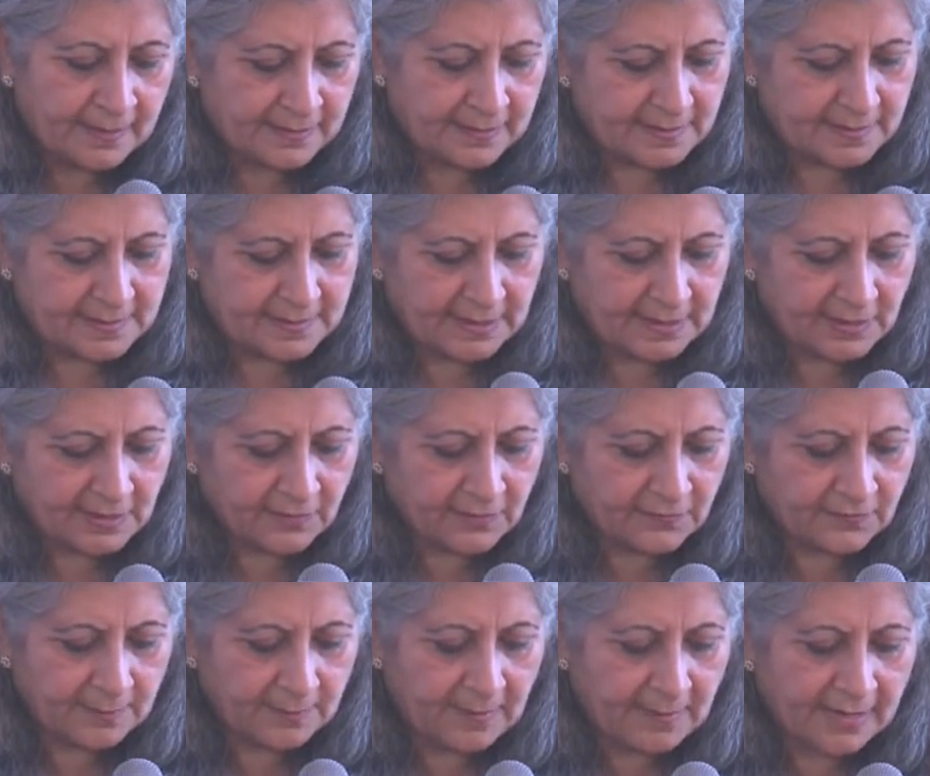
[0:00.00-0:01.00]
The seat
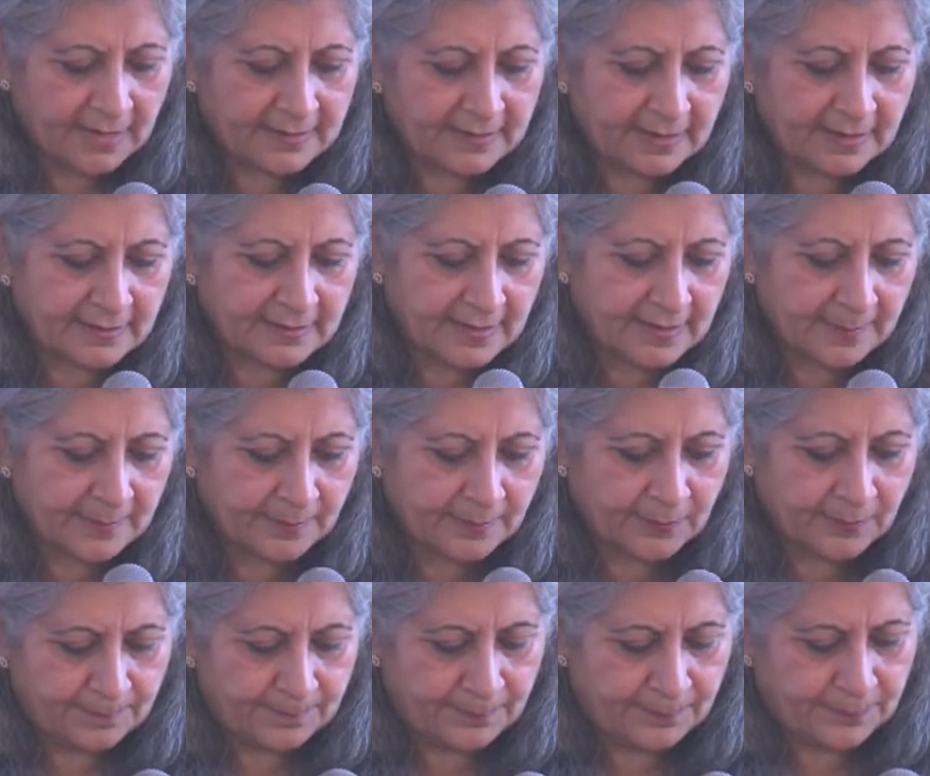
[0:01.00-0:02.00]
of the Markandeya
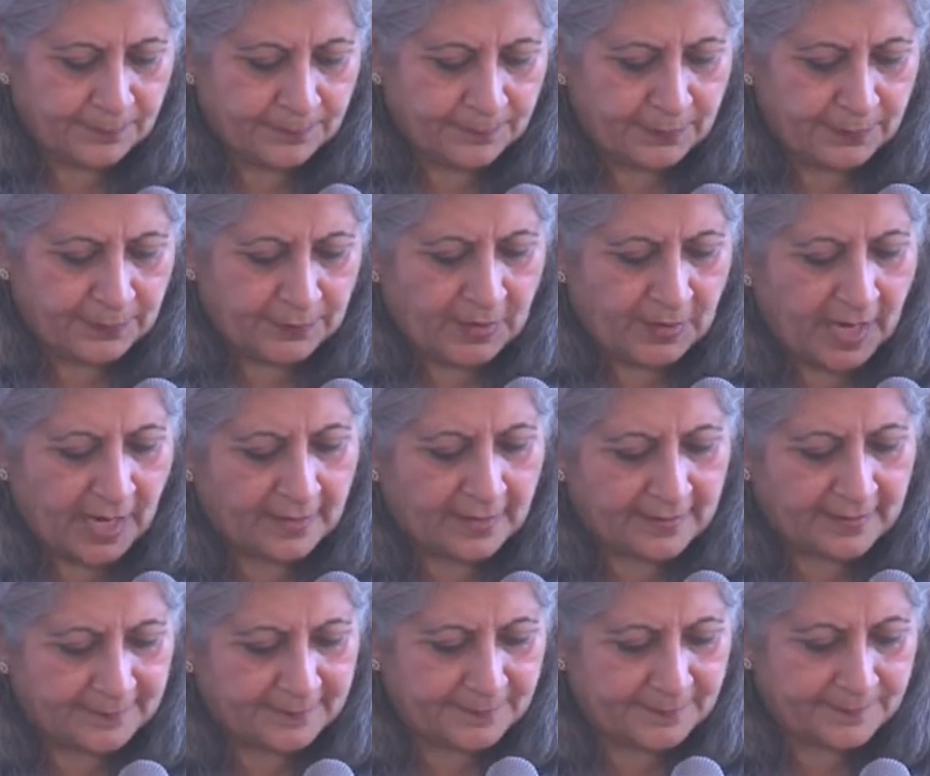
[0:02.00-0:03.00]

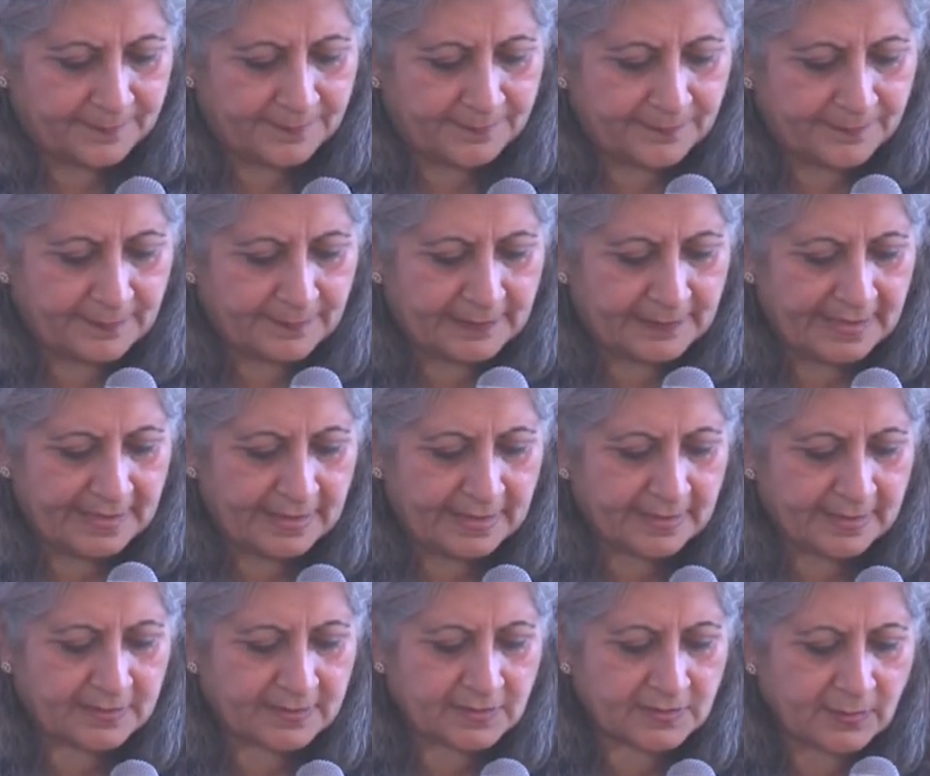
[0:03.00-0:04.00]
Purana,
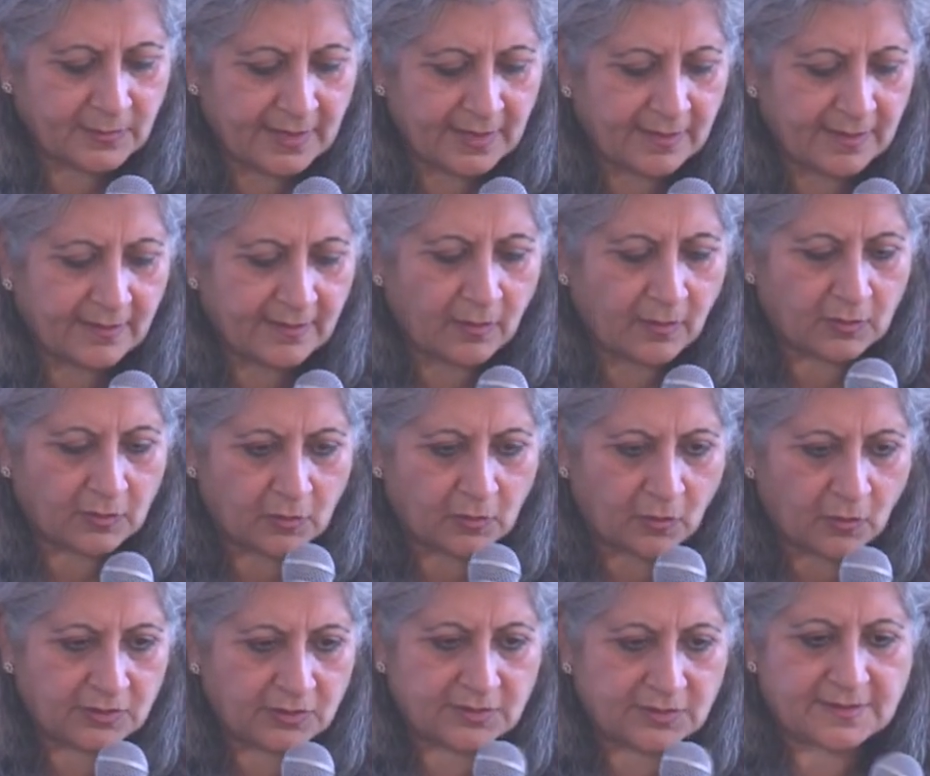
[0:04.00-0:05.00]
playing its way around
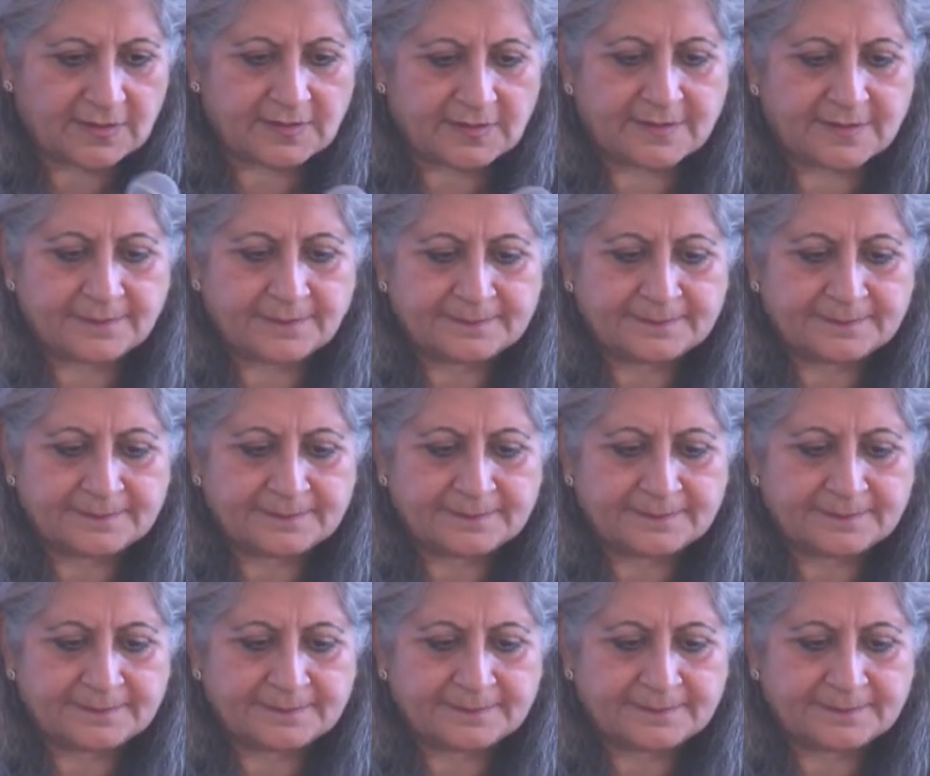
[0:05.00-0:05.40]
gorges.